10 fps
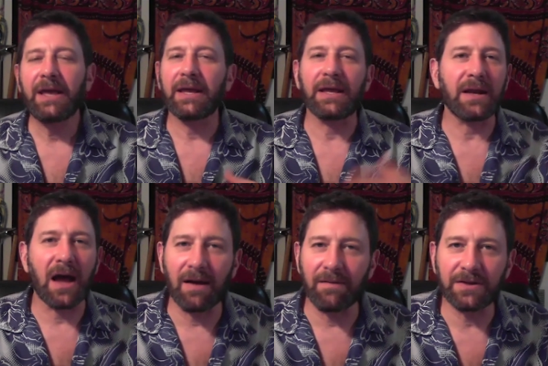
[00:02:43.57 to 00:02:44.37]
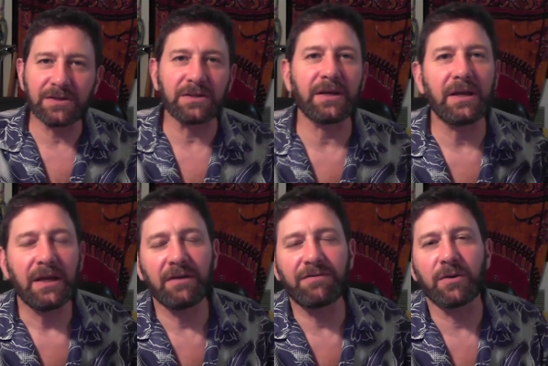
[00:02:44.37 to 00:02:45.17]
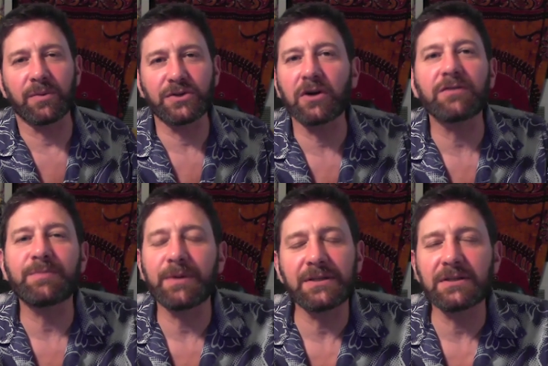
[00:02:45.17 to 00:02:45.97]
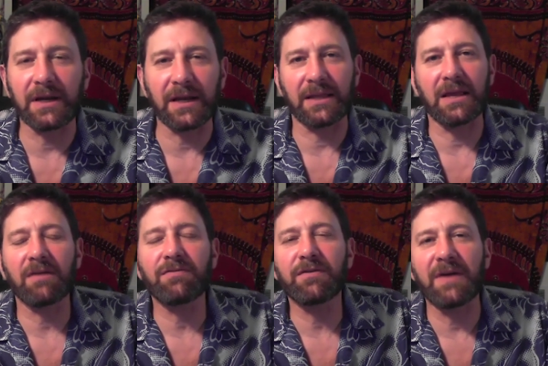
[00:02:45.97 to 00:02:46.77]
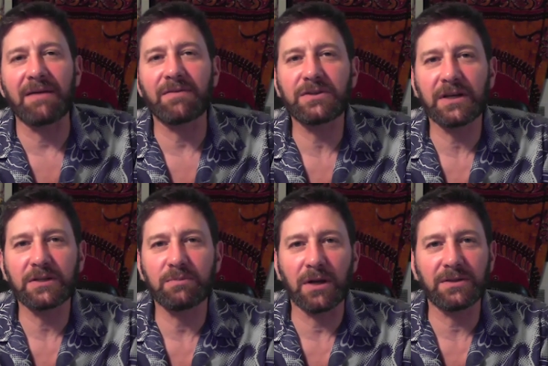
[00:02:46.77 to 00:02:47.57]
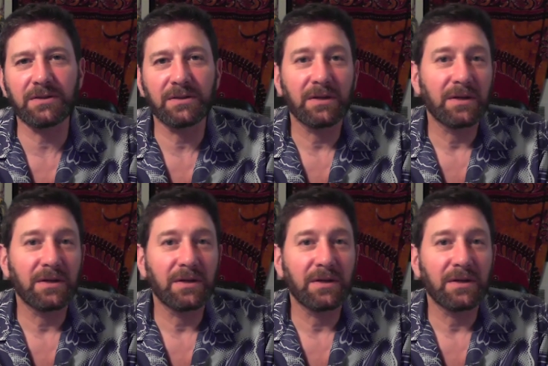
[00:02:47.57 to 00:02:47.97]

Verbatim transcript: and obviously if your reserve's been sitting in there for five or six months